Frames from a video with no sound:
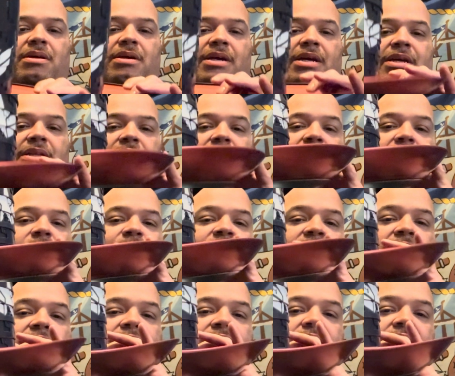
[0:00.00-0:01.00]
And this
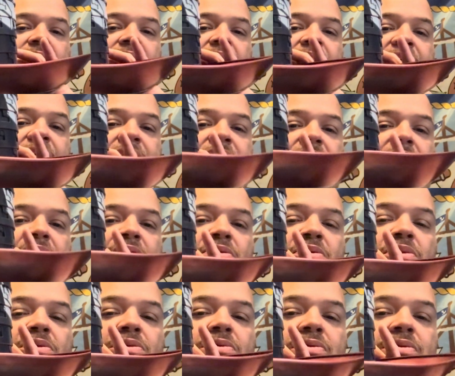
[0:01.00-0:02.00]
part, see, it gets a little
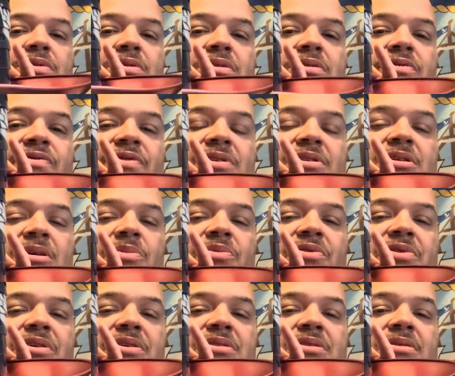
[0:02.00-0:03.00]
loose for some
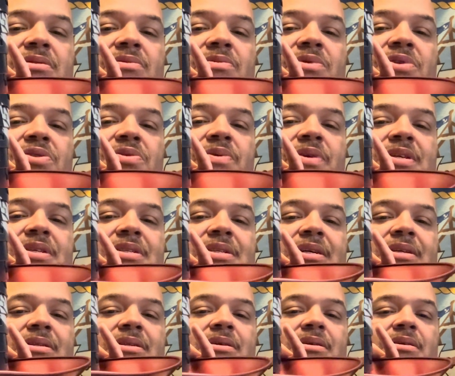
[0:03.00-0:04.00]
reason when you
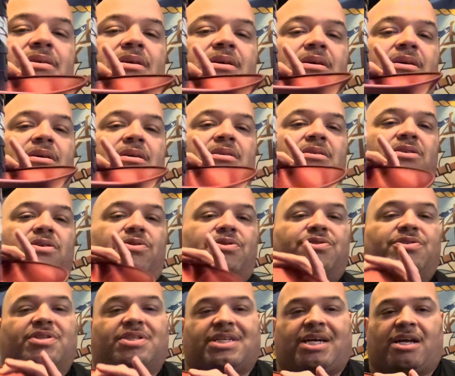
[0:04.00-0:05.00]
extend it. So you
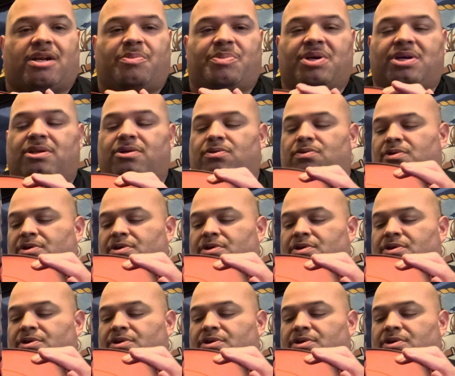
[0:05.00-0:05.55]
just gotta be a little